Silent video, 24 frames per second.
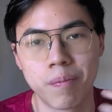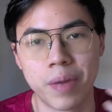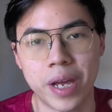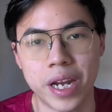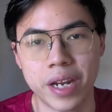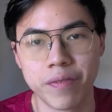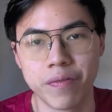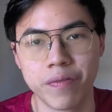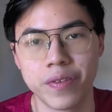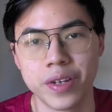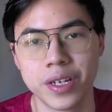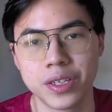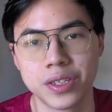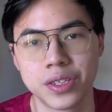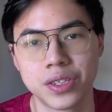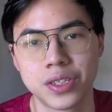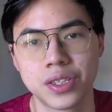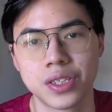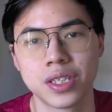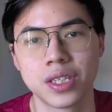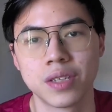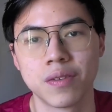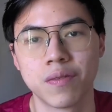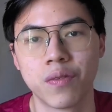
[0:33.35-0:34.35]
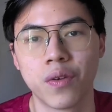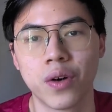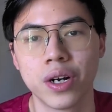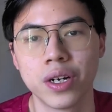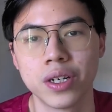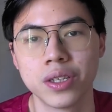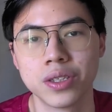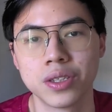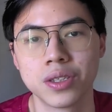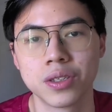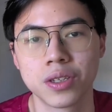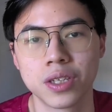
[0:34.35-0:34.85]
benefits for
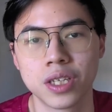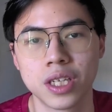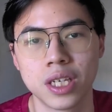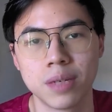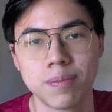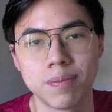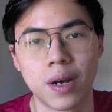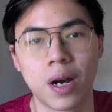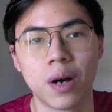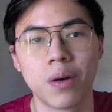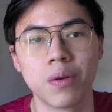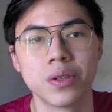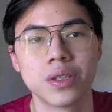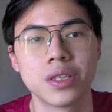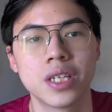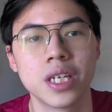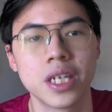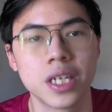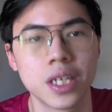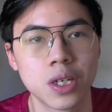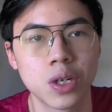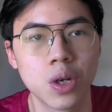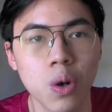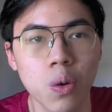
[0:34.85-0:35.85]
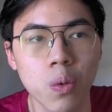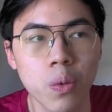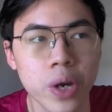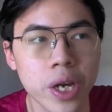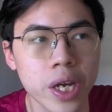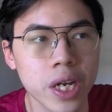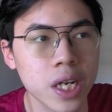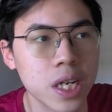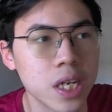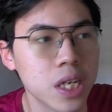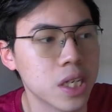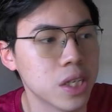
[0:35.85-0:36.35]
us to keep our day
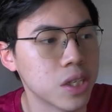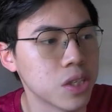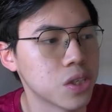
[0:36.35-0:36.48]
going.